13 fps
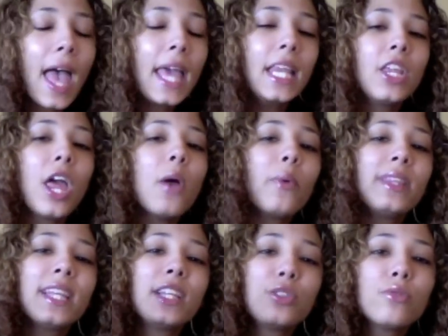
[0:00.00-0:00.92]
And when
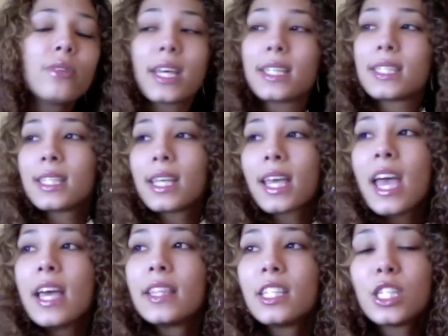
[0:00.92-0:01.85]
they do get sick,
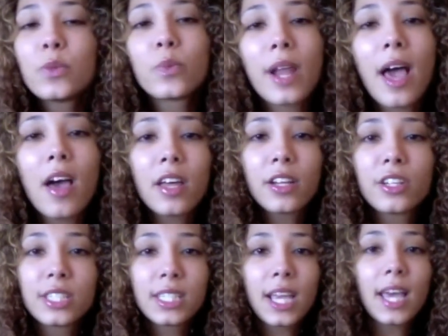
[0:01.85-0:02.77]
this is what I
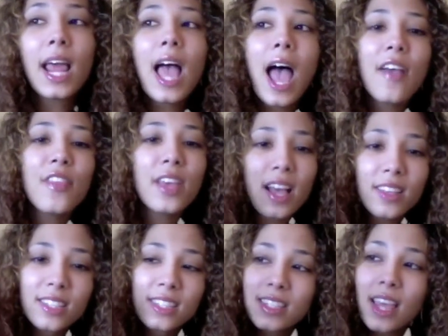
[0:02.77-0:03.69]
understand. I think I'll
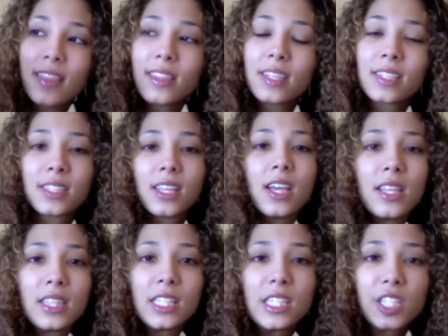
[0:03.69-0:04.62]
send this
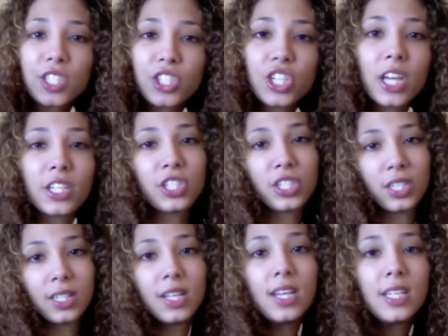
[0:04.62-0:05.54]

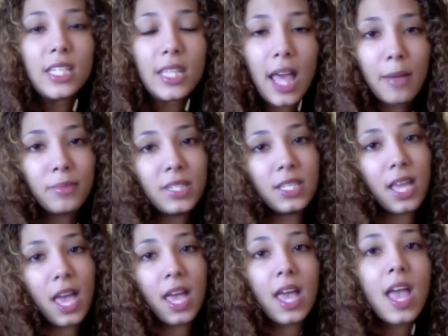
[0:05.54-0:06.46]
suggestion to the
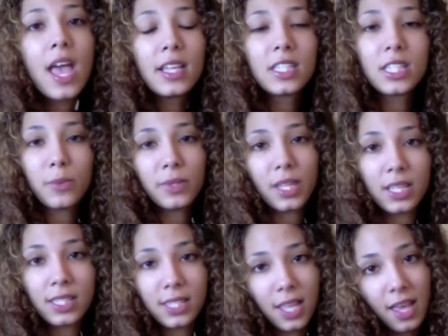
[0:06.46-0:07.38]
MTA and see what they
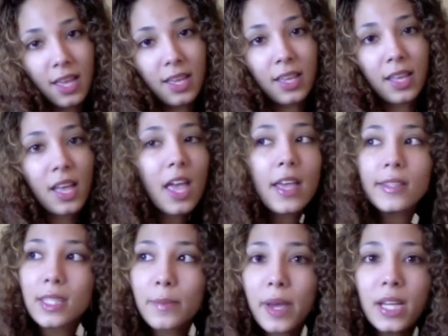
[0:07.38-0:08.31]
say. Is
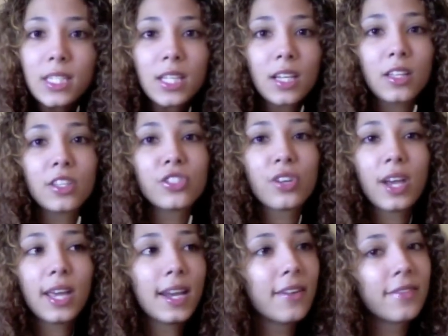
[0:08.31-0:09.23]
somebody sick on the
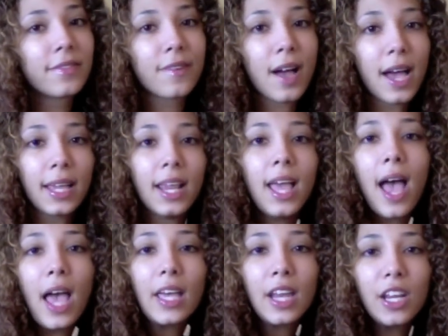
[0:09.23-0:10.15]
train? Fine.
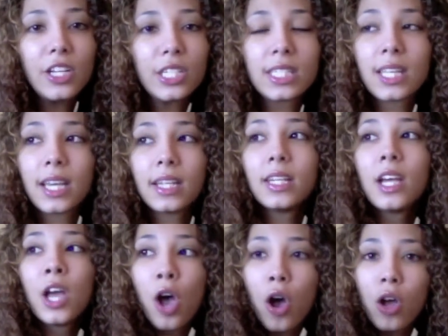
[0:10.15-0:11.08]
I can understand
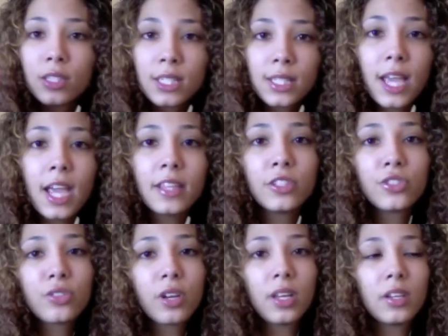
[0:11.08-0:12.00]
delaying the
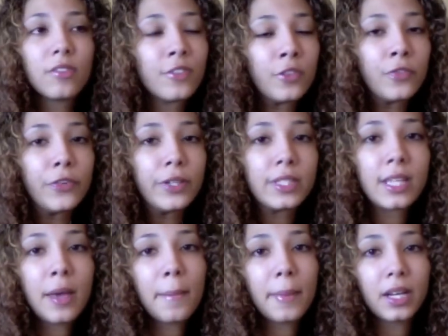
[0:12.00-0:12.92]
train for the first
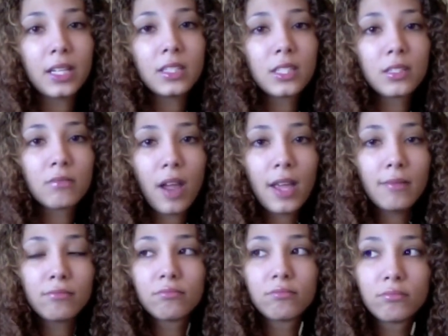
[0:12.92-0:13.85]
10 minutes, right?